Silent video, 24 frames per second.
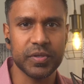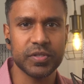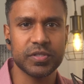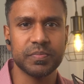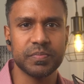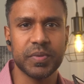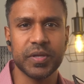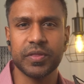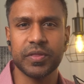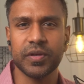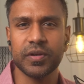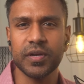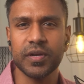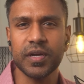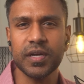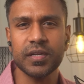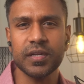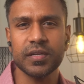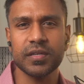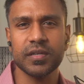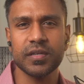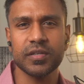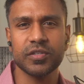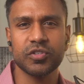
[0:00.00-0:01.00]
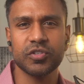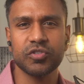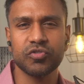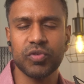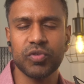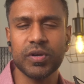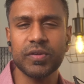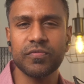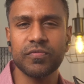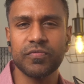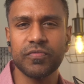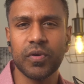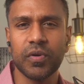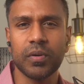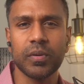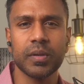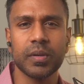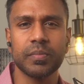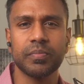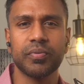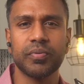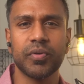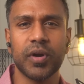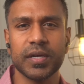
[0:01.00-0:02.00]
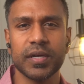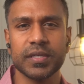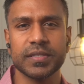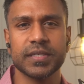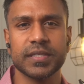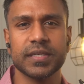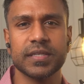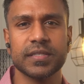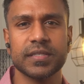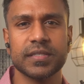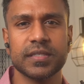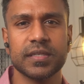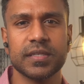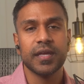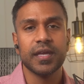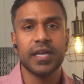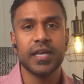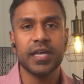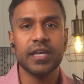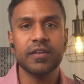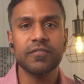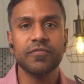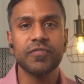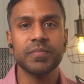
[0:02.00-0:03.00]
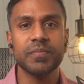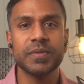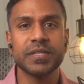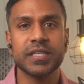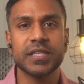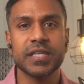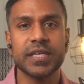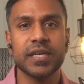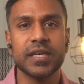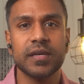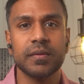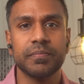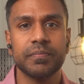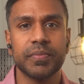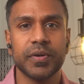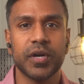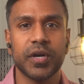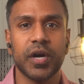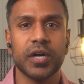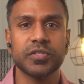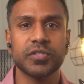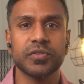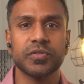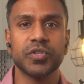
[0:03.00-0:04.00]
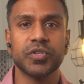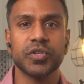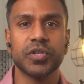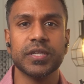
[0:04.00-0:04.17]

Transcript: but they're not a straightforward process. Infamously, Picasso took